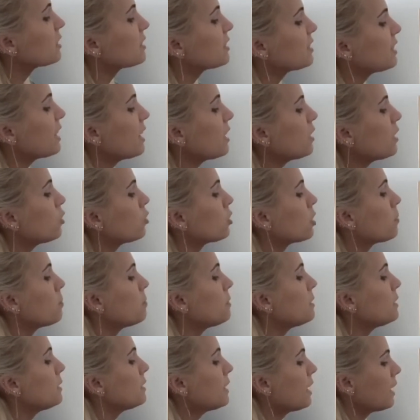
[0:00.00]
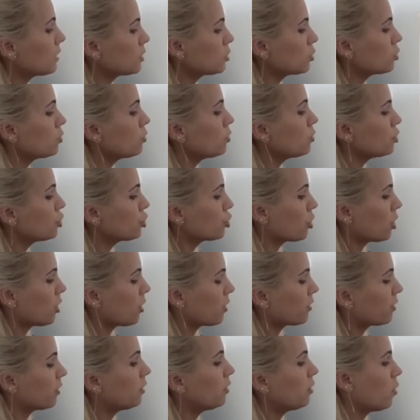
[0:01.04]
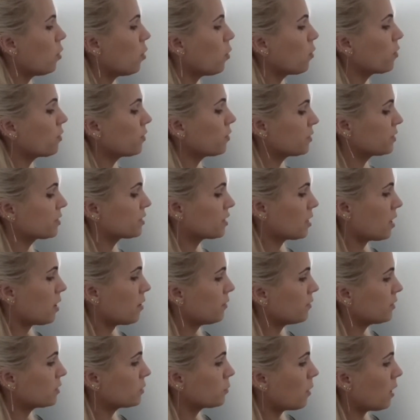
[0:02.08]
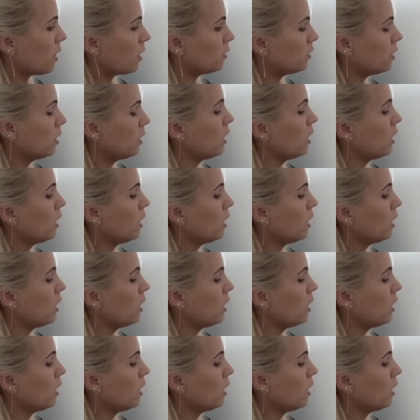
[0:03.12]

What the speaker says: they're going to be next to each other on the staff as well.